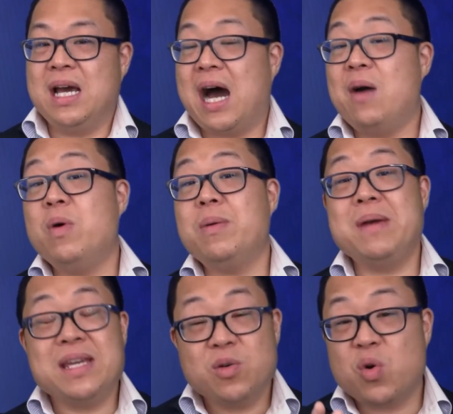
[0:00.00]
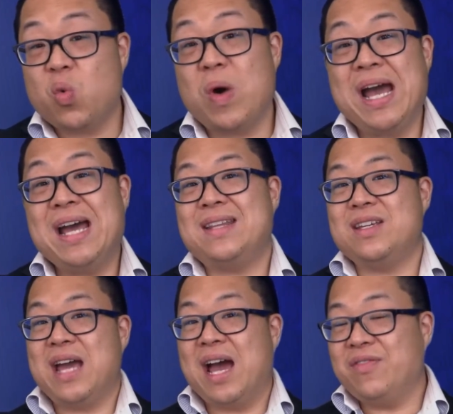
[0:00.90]
I want to make you aware that
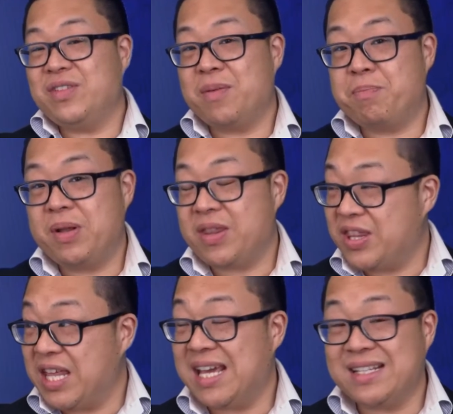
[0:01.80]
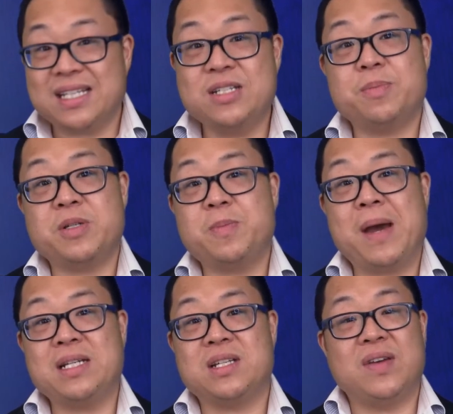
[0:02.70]
you have to put things into
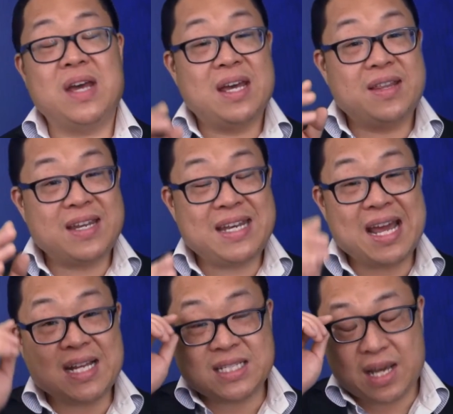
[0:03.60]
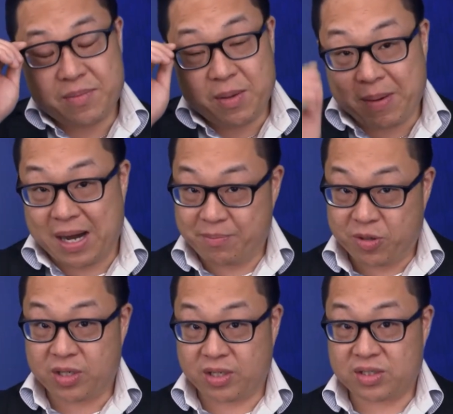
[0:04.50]
perspective the next time you buy
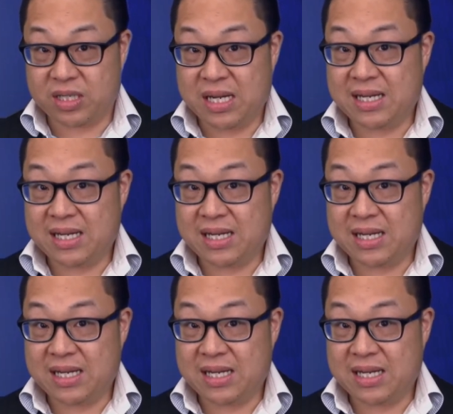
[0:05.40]
products.